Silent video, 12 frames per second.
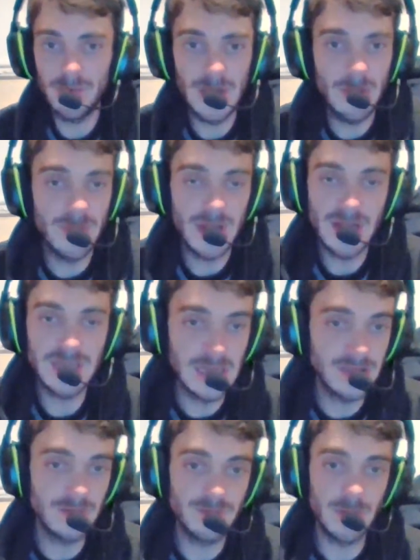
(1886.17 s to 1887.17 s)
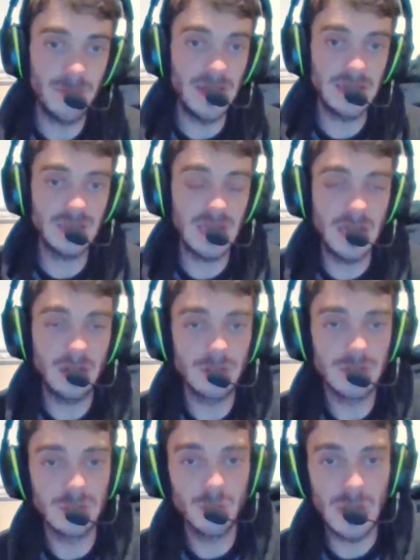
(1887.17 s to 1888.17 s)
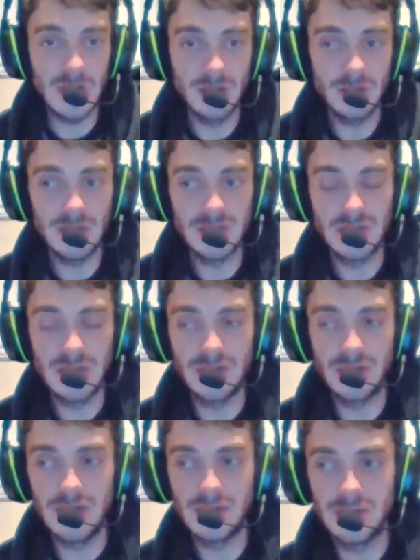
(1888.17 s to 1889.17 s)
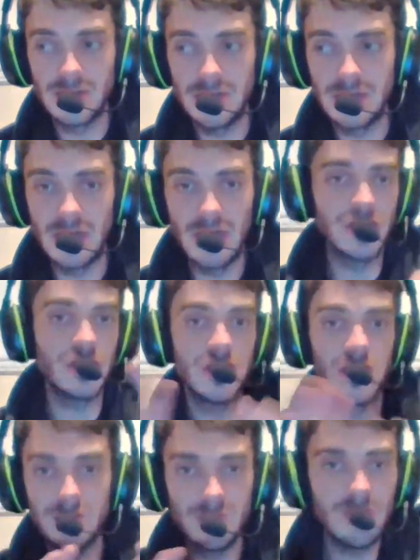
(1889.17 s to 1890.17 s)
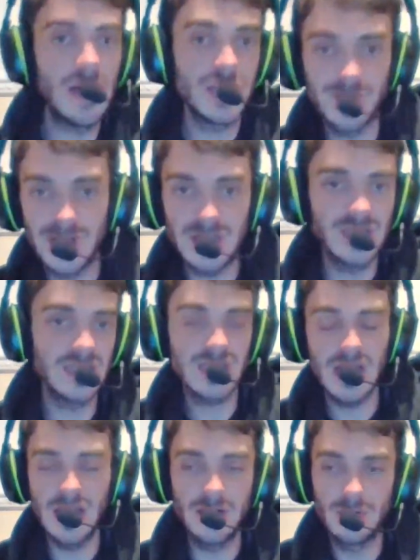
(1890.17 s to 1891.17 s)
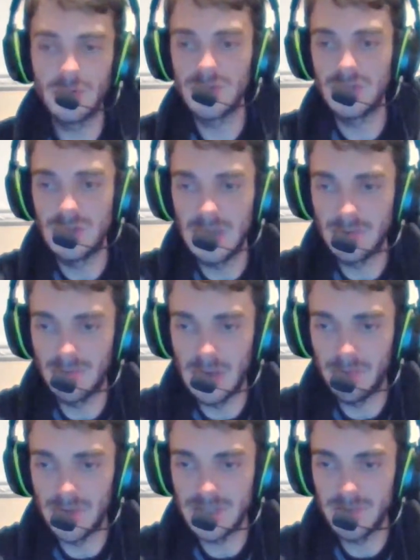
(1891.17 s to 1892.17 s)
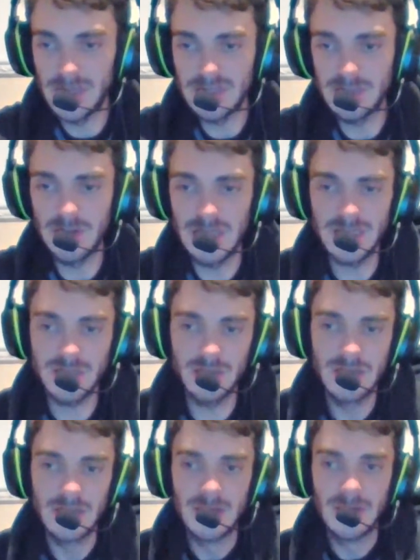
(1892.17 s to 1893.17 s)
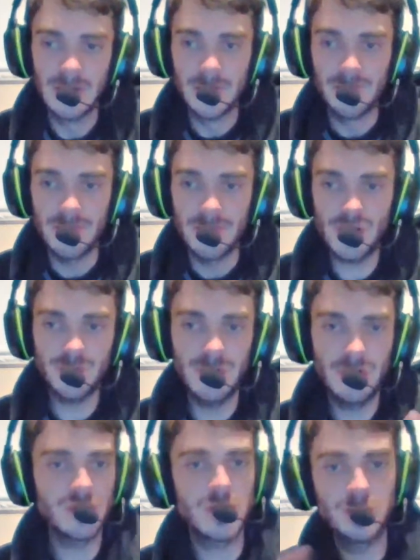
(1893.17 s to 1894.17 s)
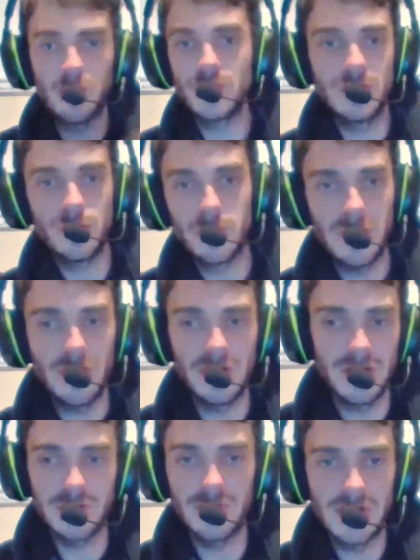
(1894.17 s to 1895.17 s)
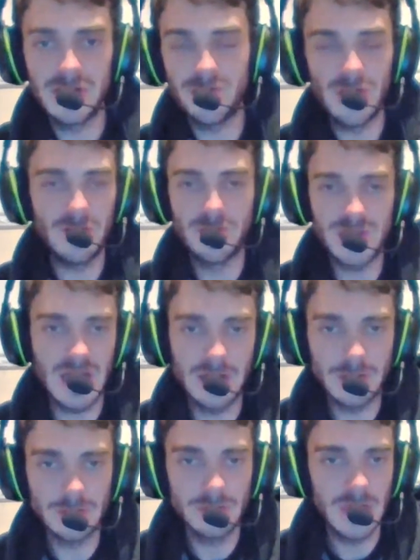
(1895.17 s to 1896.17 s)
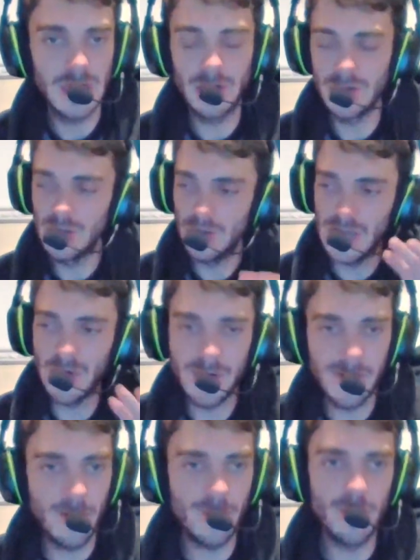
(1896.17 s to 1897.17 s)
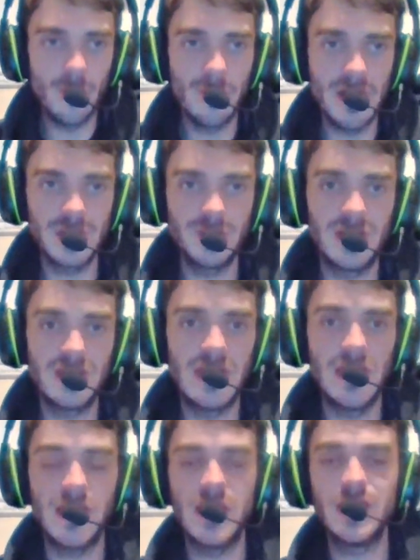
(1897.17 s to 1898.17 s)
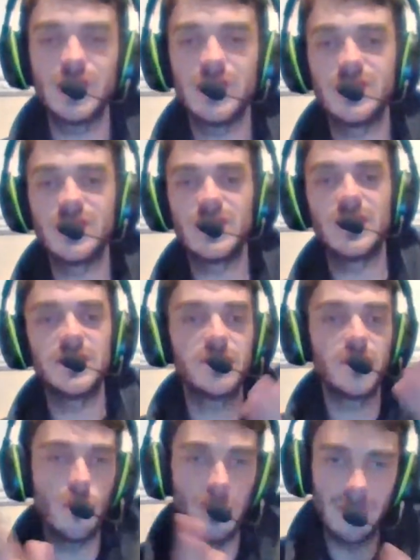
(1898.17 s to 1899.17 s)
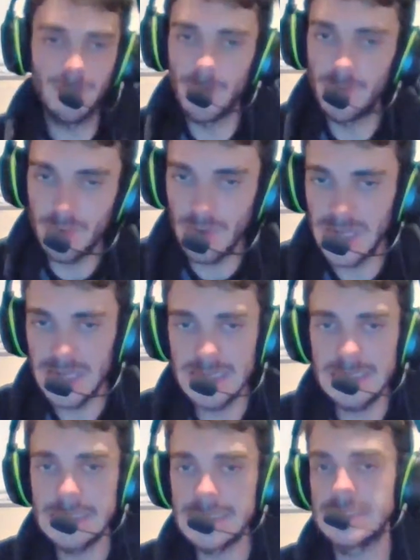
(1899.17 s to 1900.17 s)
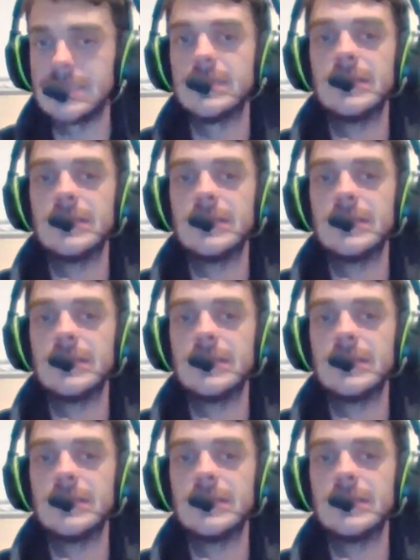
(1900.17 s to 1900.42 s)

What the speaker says: NBA's had the betting scandals as well, and allegedly match fixing scandals and bits and pieces like that. So just because the sports in North America doesn't mean it's free from scandal. You look here in Europe with all the match fixing allegations against European football leagues